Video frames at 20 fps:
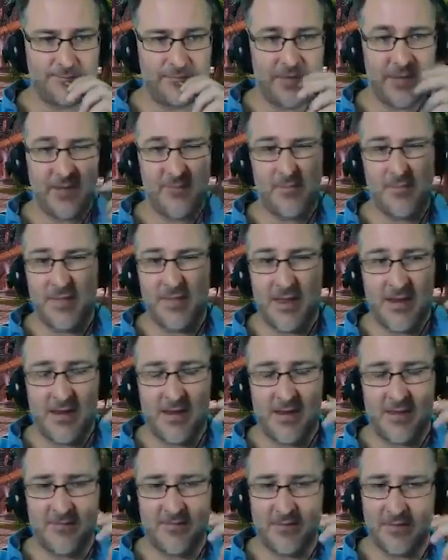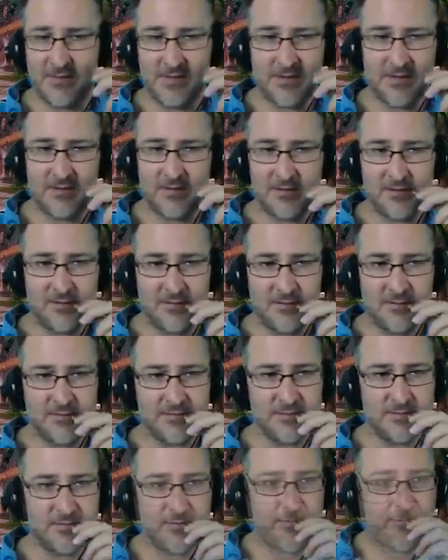That that I haven't done in
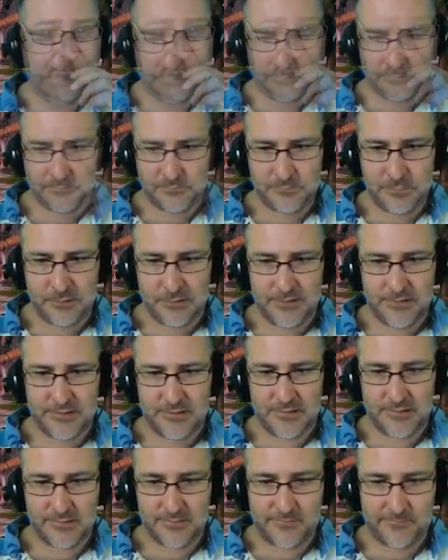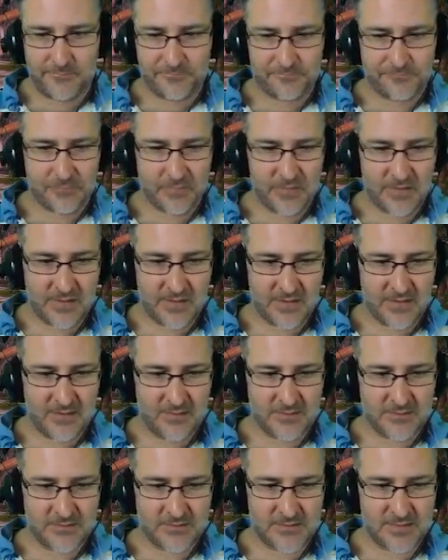years. Blurg, that guy
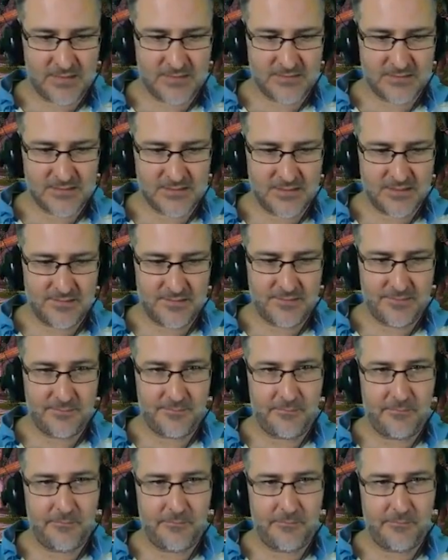looks kind of scary.